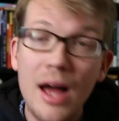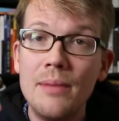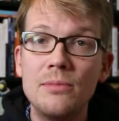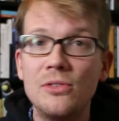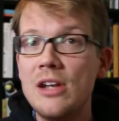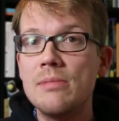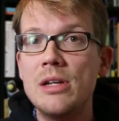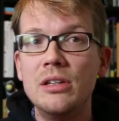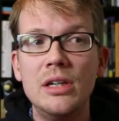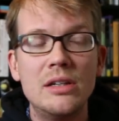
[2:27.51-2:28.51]
I'm
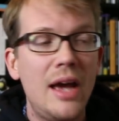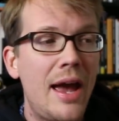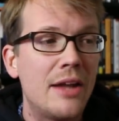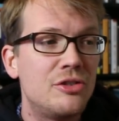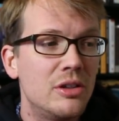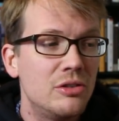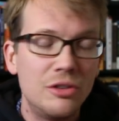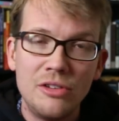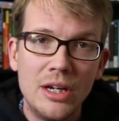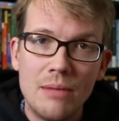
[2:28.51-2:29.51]
sentimentally attached,
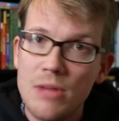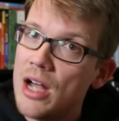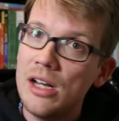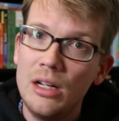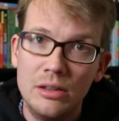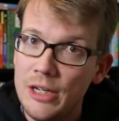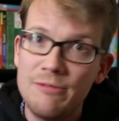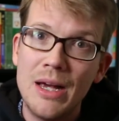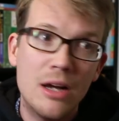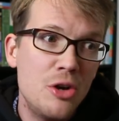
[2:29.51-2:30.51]
just like I'm not gonna leave
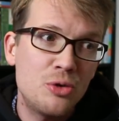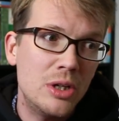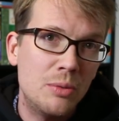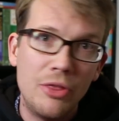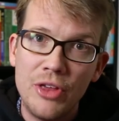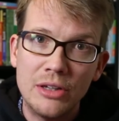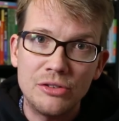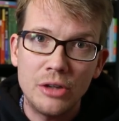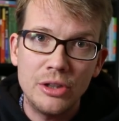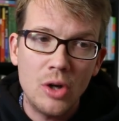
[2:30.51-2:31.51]
my country when things
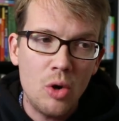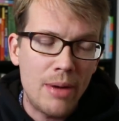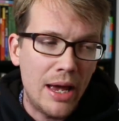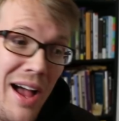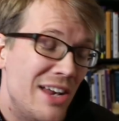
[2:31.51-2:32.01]
start to go bad.